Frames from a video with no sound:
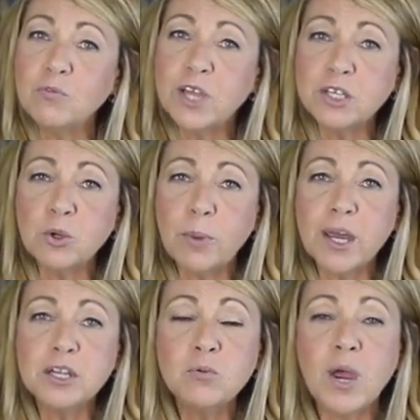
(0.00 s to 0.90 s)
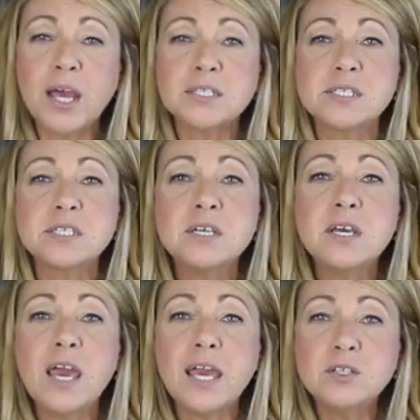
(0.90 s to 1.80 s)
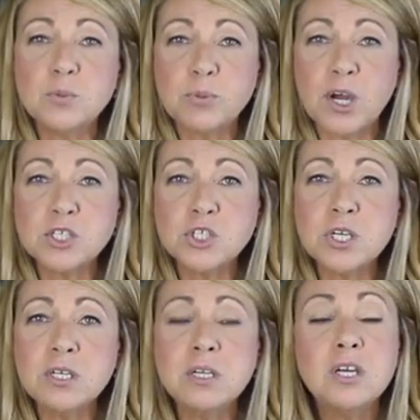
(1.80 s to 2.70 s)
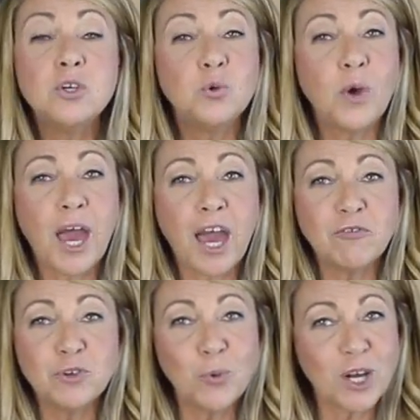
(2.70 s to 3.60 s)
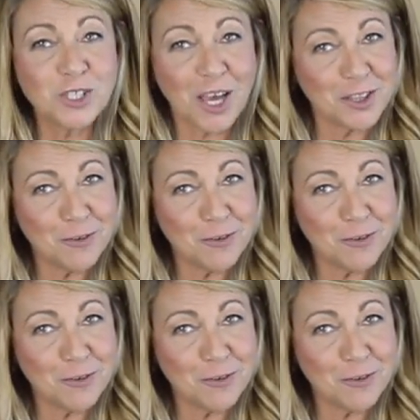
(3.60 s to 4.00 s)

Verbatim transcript: let your body rest. And depression, you have to watch I